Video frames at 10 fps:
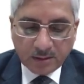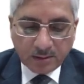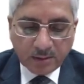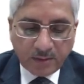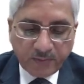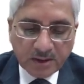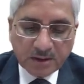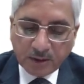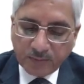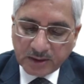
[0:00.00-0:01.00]
The first
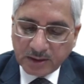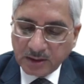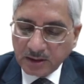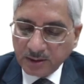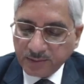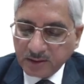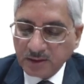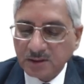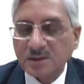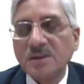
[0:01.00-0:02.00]
equation gives
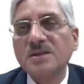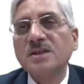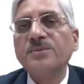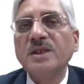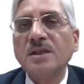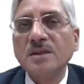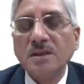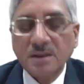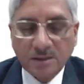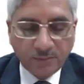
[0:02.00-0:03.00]
this.
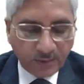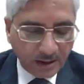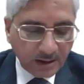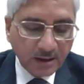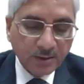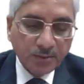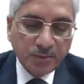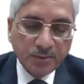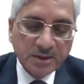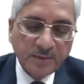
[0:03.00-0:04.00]
Similarly, we can
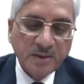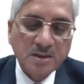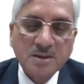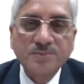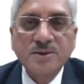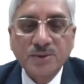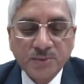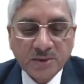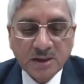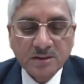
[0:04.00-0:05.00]
do similar
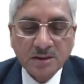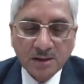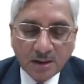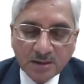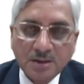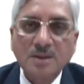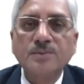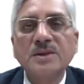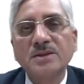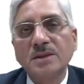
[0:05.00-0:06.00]
substitutions in other
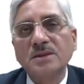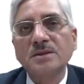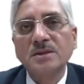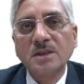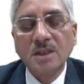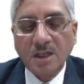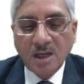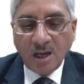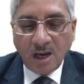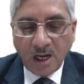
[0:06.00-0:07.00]
equations
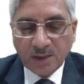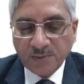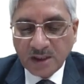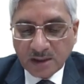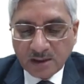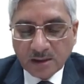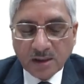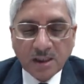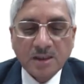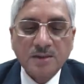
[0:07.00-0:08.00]
and we can
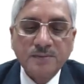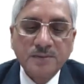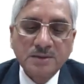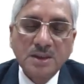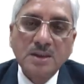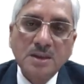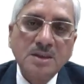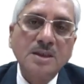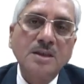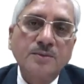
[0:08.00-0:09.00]
derive the
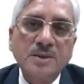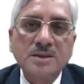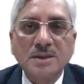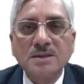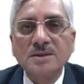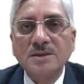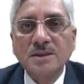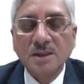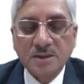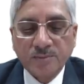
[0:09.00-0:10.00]
linear equations
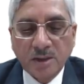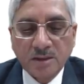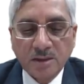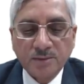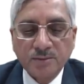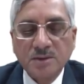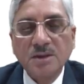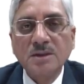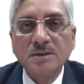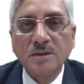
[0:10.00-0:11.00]
corresponding to
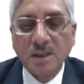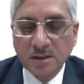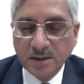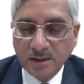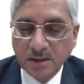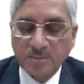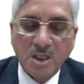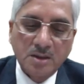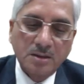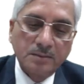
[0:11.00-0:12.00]
the nonlinear
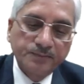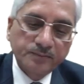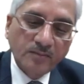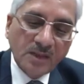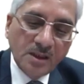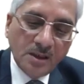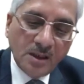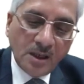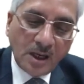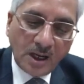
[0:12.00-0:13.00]
model.
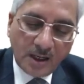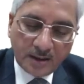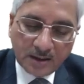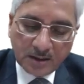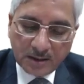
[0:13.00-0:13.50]
And